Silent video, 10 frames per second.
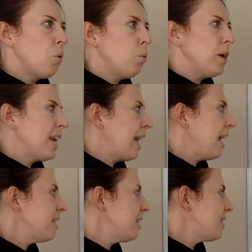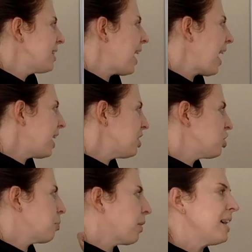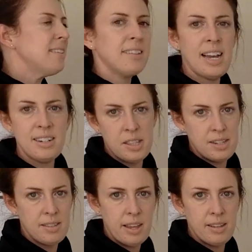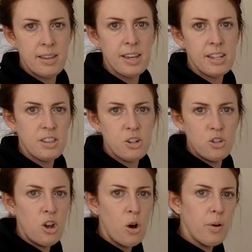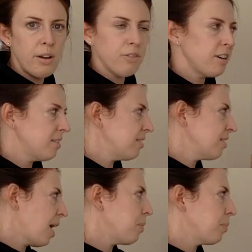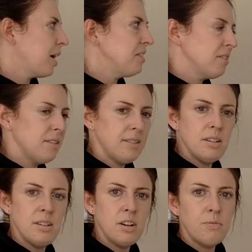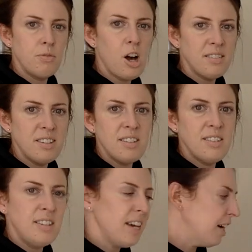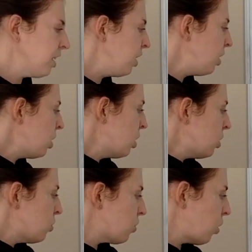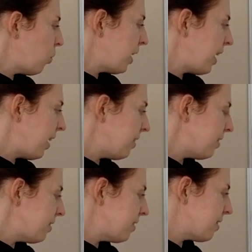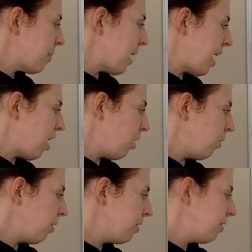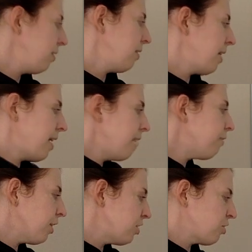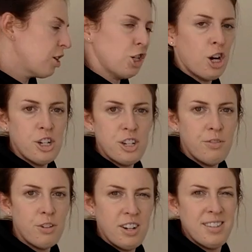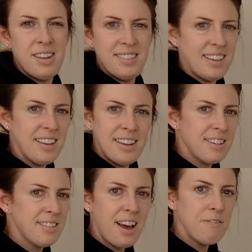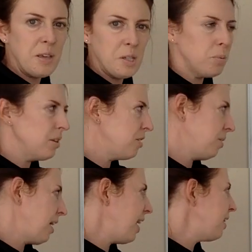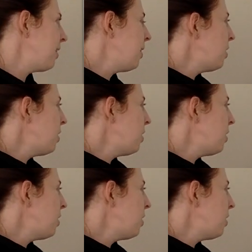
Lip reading: we can't attach a price tag to these things. Like, there's no way for us to slap a price on this and to cause it to stick. So we can't somehow ever start charging for a sunset. Like, it's not feasible to do that.